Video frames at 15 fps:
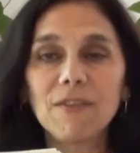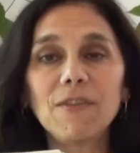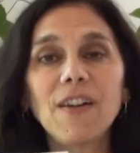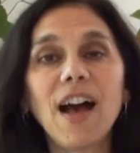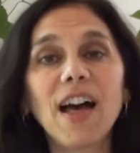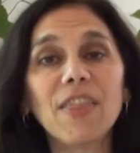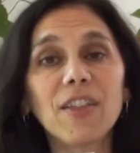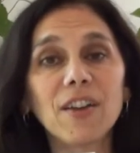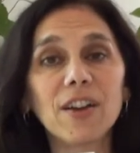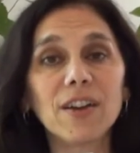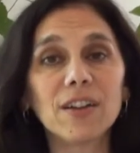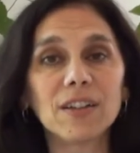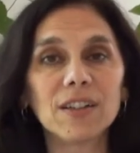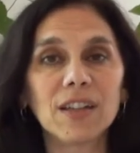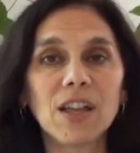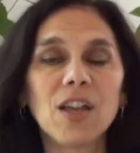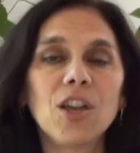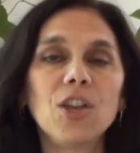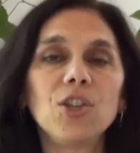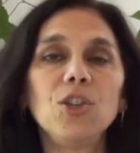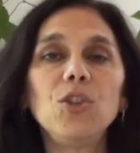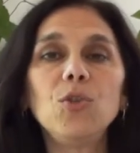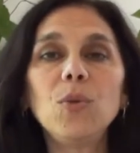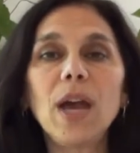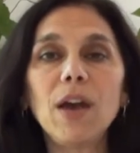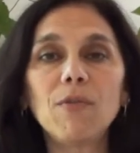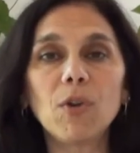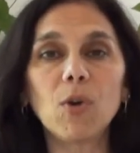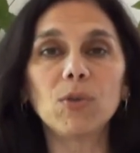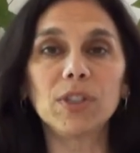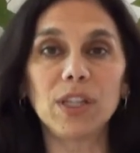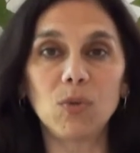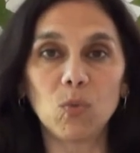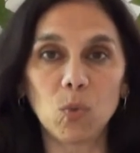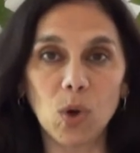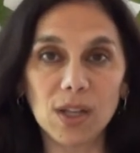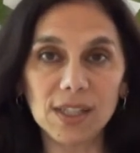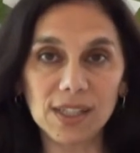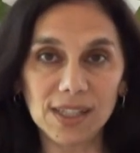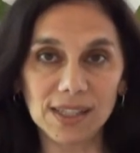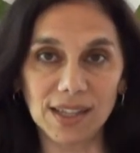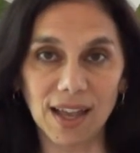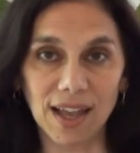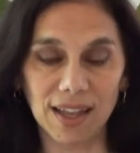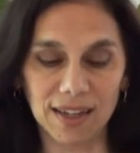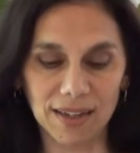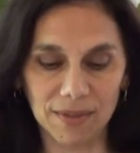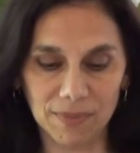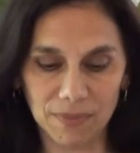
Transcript: Father, you have only one son,